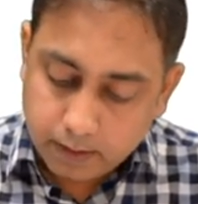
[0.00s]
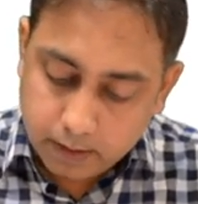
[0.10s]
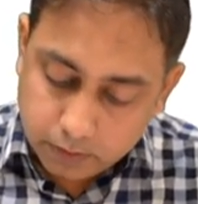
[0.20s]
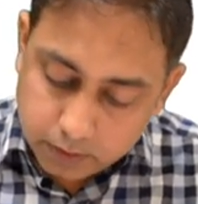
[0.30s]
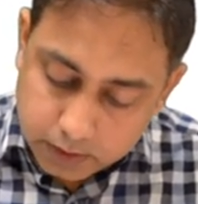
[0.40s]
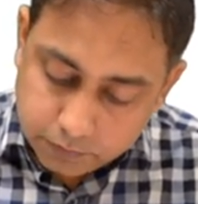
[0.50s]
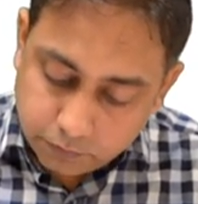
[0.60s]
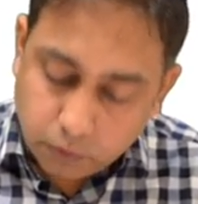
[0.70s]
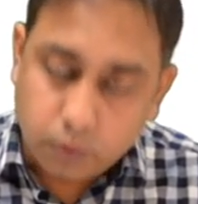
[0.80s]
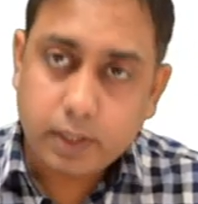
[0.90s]
Now this
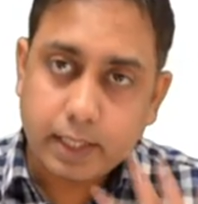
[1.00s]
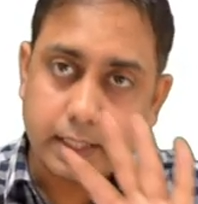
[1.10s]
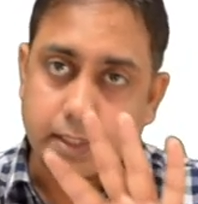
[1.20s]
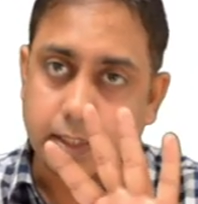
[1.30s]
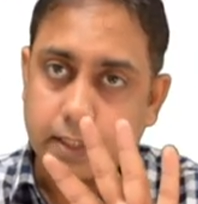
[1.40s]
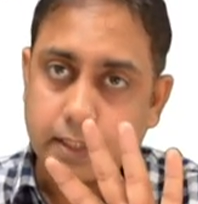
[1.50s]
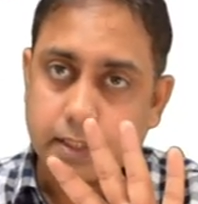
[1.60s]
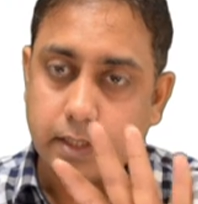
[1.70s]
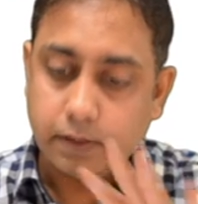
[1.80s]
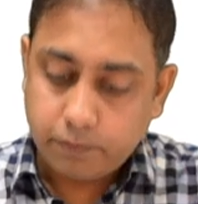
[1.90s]
four
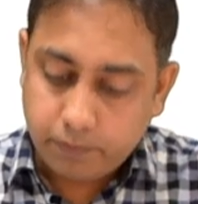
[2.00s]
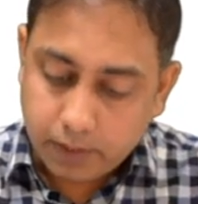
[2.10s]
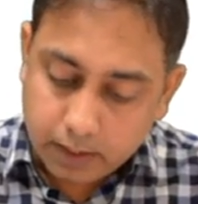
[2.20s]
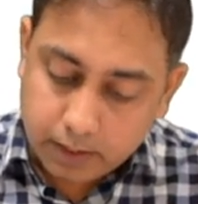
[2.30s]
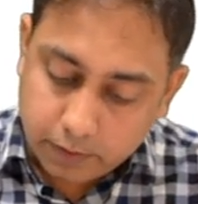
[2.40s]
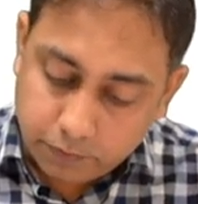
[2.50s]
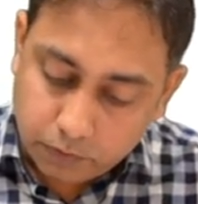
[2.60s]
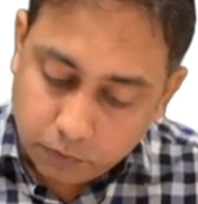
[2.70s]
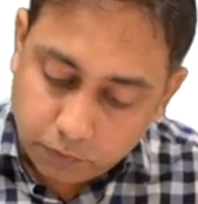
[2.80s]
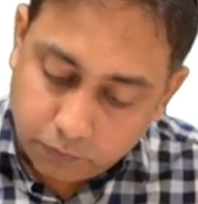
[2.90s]
cases will give
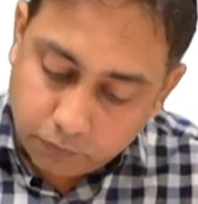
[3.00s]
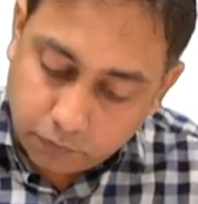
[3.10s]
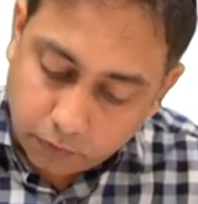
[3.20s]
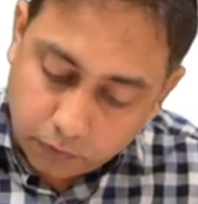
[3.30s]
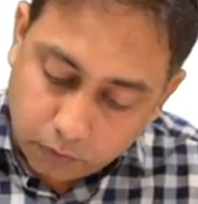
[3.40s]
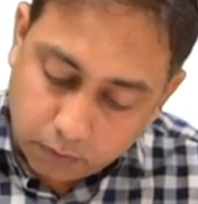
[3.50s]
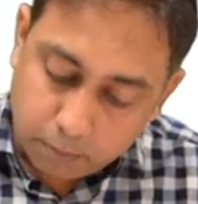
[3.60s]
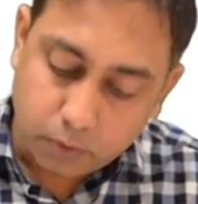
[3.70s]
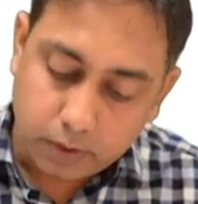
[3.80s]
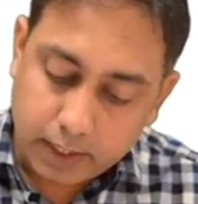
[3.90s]
to four
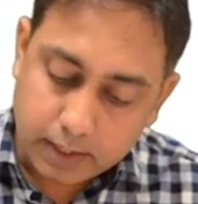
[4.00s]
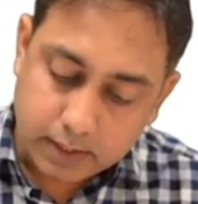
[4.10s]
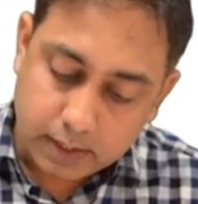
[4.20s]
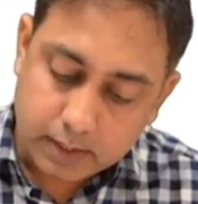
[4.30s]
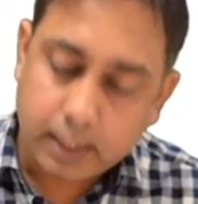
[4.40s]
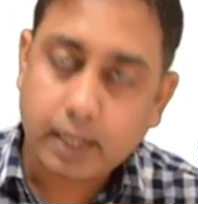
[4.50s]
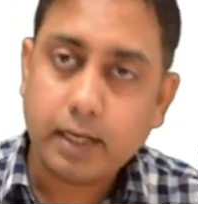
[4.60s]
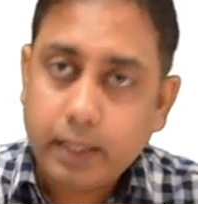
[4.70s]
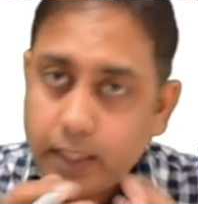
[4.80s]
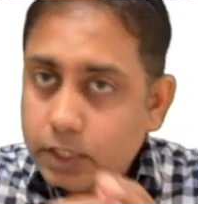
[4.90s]
more cases,
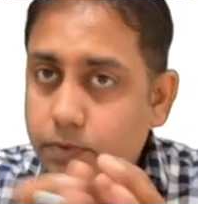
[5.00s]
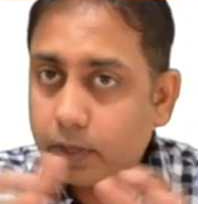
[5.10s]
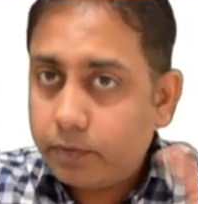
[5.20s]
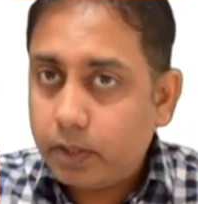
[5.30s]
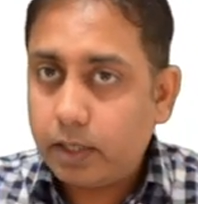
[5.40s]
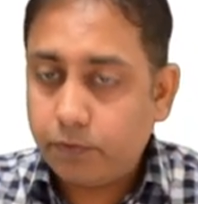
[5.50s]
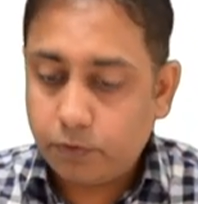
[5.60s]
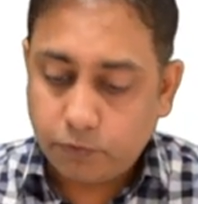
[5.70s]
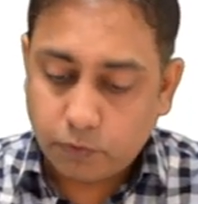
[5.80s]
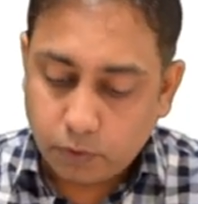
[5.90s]
and each one will give
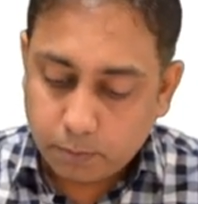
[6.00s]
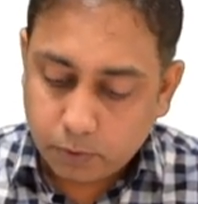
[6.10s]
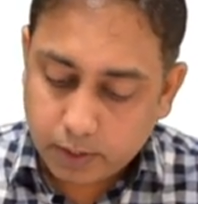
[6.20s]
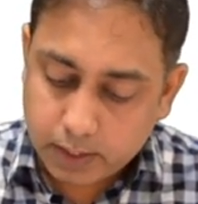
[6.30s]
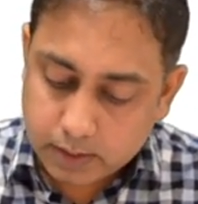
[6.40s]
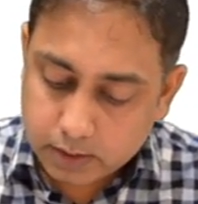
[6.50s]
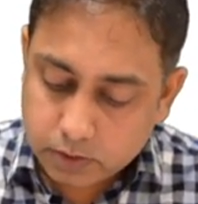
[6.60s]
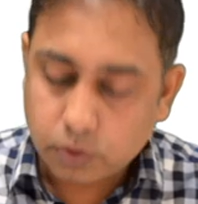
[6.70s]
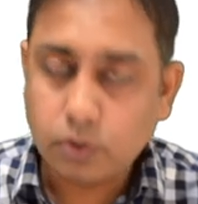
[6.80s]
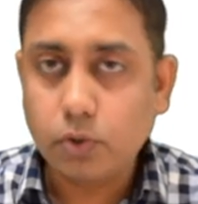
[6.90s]
to four more cases.
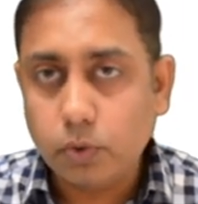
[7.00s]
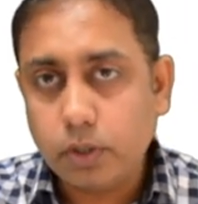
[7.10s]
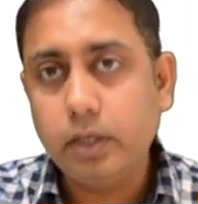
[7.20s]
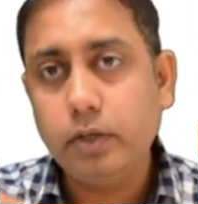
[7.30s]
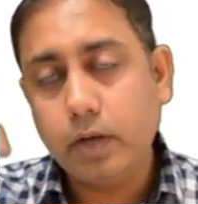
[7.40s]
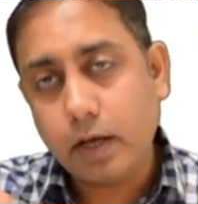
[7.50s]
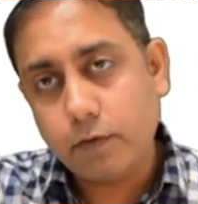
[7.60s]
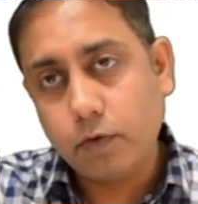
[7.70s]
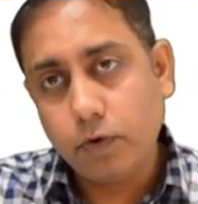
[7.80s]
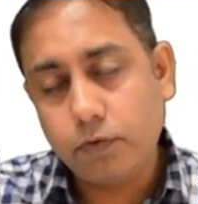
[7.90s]
So total you'll
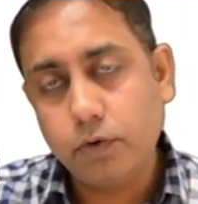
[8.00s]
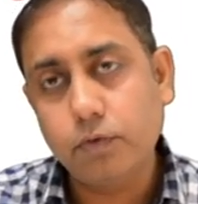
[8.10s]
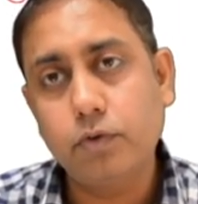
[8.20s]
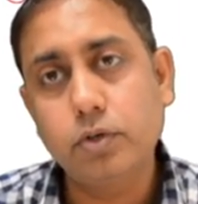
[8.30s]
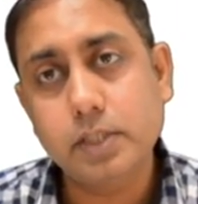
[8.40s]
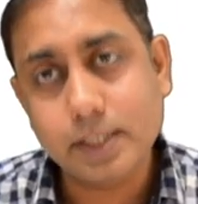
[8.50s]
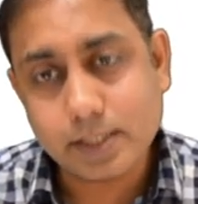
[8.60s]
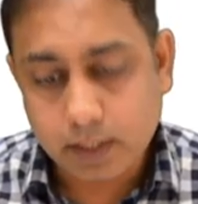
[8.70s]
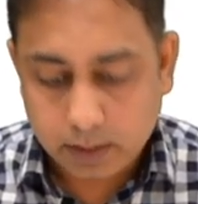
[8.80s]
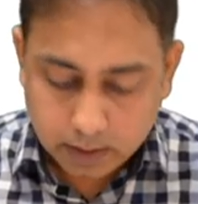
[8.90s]
have 4, 4, 4,
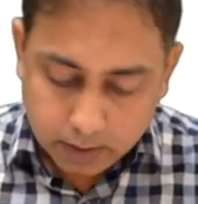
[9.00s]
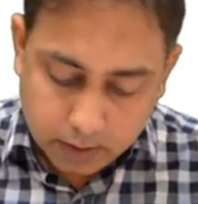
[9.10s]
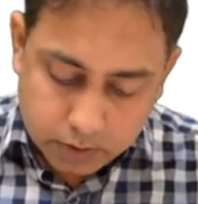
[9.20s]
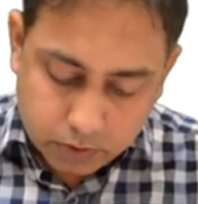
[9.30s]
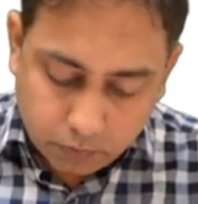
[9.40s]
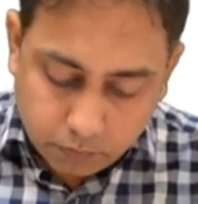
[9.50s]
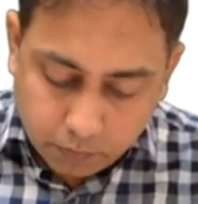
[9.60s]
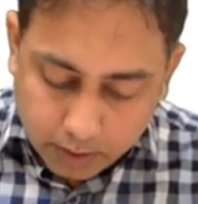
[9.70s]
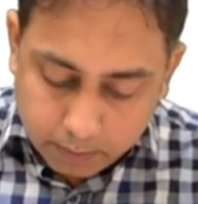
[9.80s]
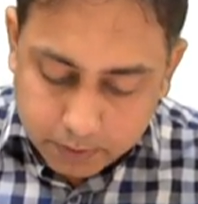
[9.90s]
16. So
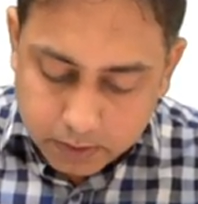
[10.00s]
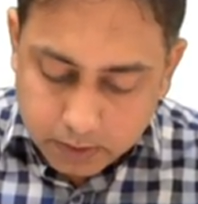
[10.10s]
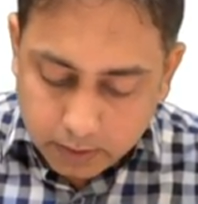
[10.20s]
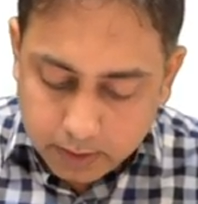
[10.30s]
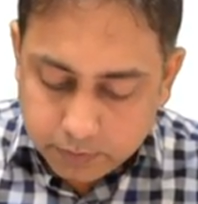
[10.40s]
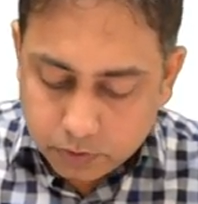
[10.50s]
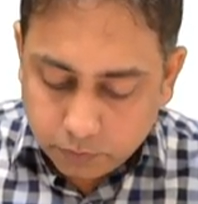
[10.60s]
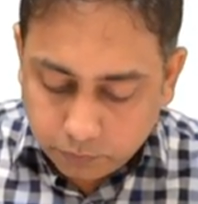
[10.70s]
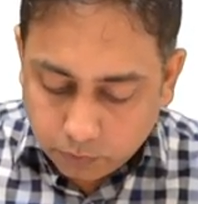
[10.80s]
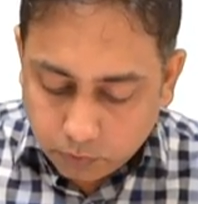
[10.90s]
one person gives to
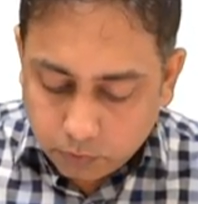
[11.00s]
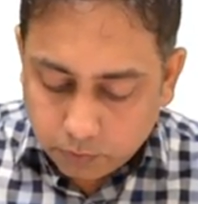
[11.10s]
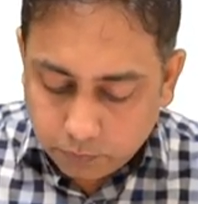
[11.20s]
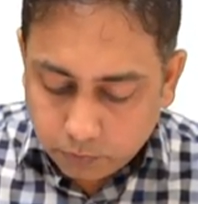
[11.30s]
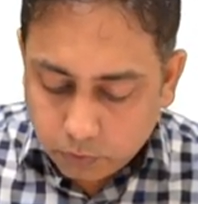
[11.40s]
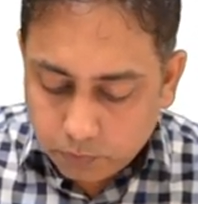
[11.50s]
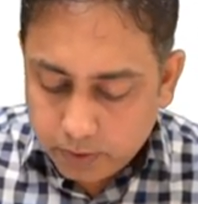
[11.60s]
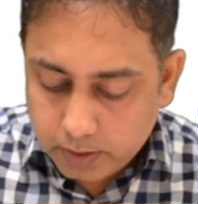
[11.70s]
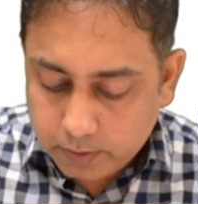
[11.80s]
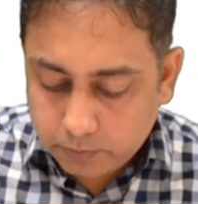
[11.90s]
four
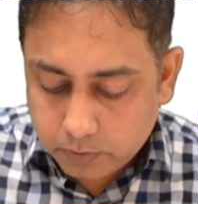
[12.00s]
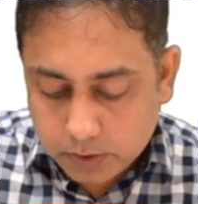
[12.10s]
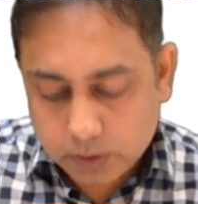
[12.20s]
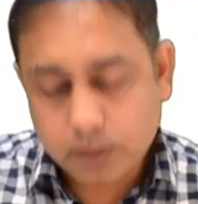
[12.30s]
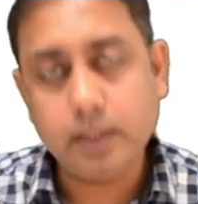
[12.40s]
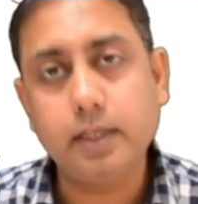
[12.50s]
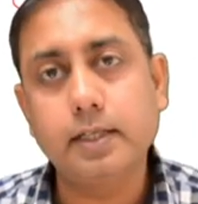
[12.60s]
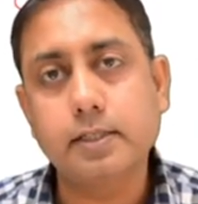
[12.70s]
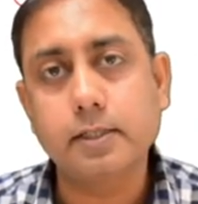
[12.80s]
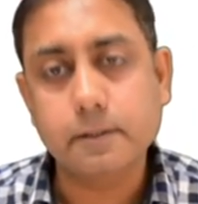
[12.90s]
will give to 16
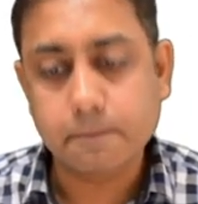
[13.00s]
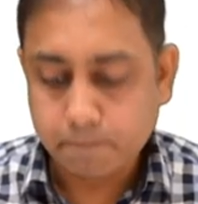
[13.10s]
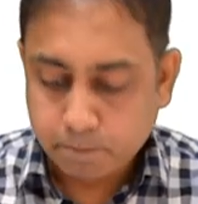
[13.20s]
cases.